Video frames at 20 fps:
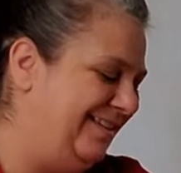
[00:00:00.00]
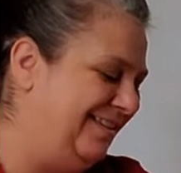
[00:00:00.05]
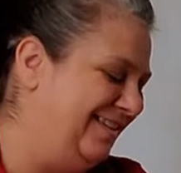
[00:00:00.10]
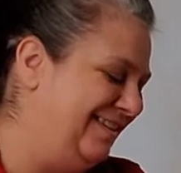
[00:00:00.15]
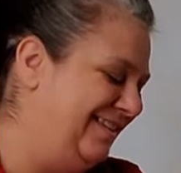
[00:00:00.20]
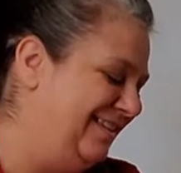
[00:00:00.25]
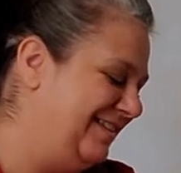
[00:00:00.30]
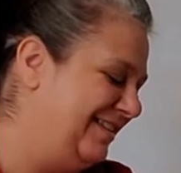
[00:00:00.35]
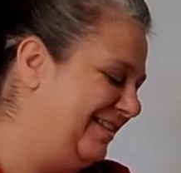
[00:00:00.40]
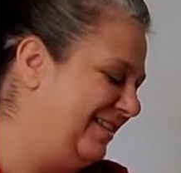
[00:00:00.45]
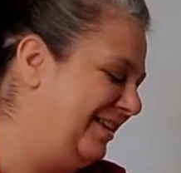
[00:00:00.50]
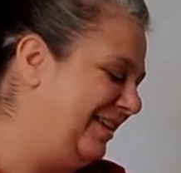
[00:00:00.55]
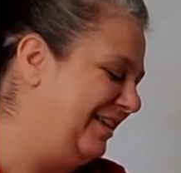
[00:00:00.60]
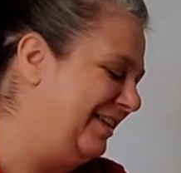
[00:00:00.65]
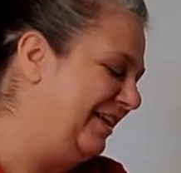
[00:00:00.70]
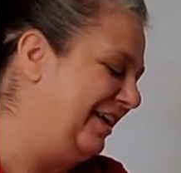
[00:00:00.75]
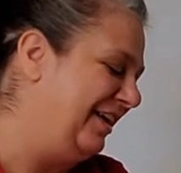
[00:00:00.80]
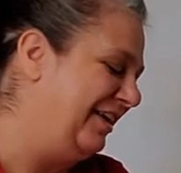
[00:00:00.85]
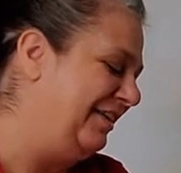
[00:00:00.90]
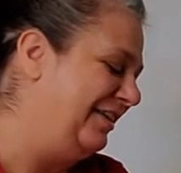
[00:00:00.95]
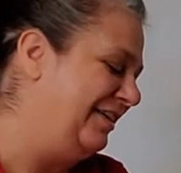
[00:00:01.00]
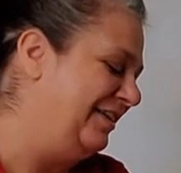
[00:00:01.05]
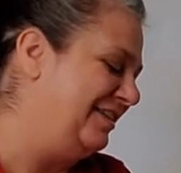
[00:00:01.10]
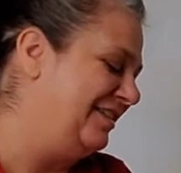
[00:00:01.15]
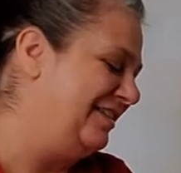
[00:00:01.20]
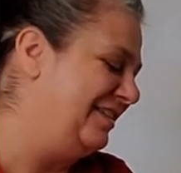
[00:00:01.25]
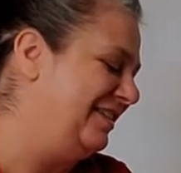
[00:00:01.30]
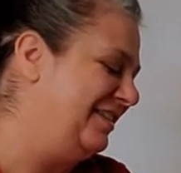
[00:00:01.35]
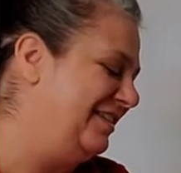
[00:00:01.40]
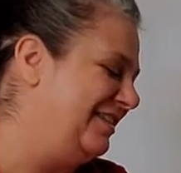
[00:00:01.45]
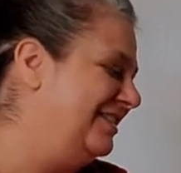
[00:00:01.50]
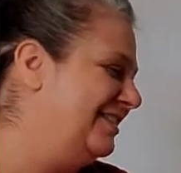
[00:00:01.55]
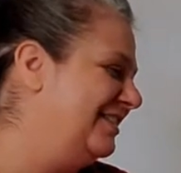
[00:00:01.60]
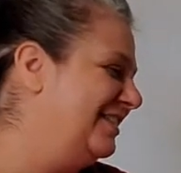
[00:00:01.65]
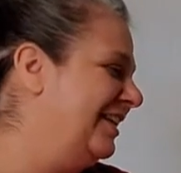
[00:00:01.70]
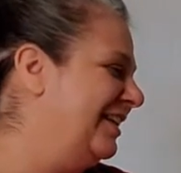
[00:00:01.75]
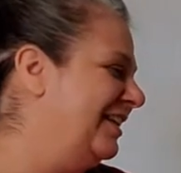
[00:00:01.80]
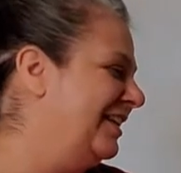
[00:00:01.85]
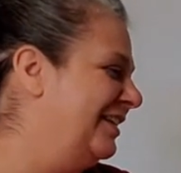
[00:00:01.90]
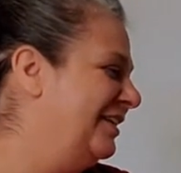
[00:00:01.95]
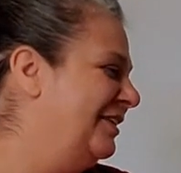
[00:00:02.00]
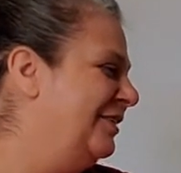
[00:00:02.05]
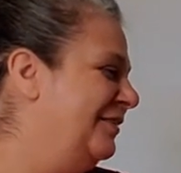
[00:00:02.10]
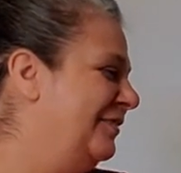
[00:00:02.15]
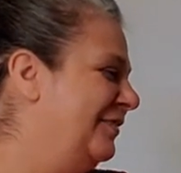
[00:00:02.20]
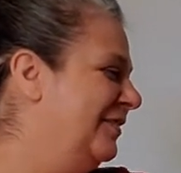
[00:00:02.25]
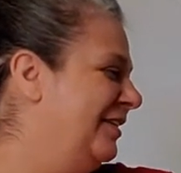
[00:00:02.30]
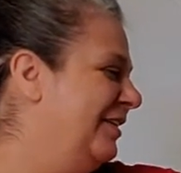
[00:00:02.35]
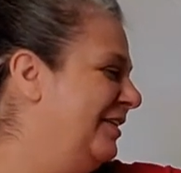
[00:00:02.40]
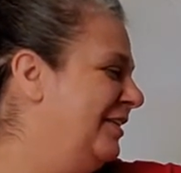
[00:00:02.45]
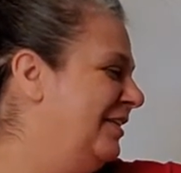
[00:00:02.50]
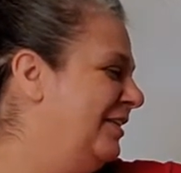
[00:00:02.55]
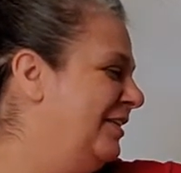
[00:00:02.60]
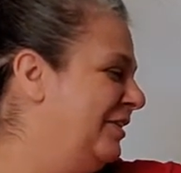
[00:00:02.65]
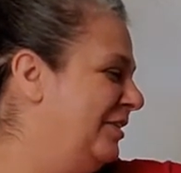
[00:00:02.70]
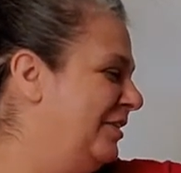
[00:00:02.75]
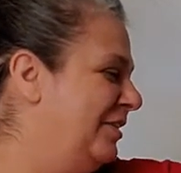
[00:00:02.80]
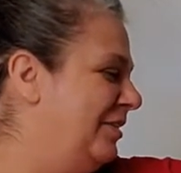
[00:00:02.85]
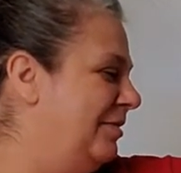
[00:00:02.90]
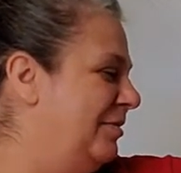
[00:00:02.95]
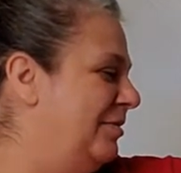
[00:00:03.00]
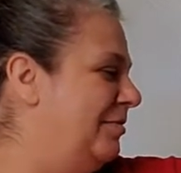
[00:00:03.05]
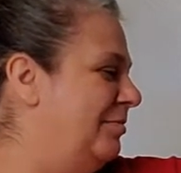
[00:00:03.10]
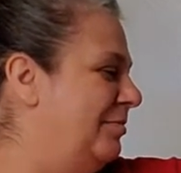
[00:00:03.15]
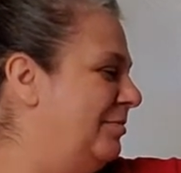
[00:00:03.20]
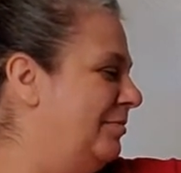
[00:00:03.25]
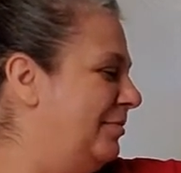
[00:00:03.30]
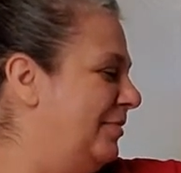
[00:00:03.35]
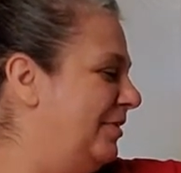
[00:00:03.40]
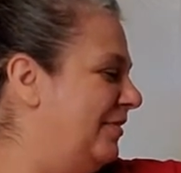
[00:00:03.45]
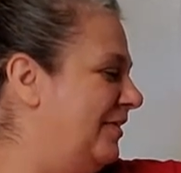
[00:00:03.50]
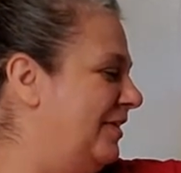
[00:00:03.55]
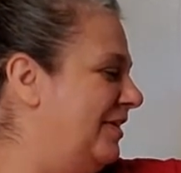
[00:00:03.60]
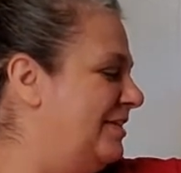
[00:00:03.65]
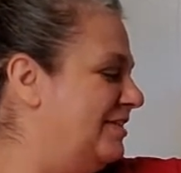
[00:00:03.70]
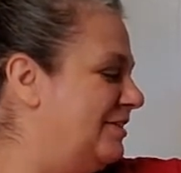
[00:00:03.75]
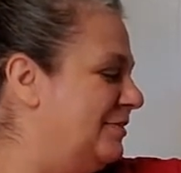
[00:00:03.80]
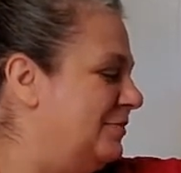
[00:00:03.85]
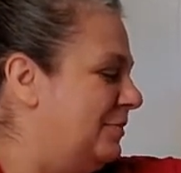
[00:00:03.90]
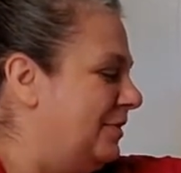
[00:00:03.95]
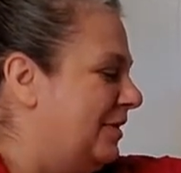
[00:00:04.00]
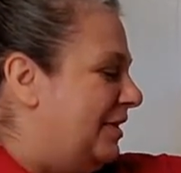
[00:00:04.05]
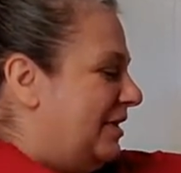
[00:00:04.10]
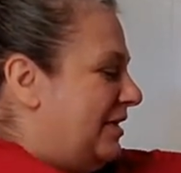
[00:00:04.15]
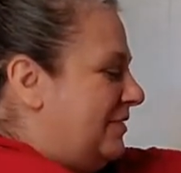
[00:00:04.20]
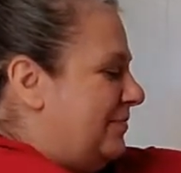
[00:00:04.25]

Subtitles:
sitting down as it is standing up, but that's okay.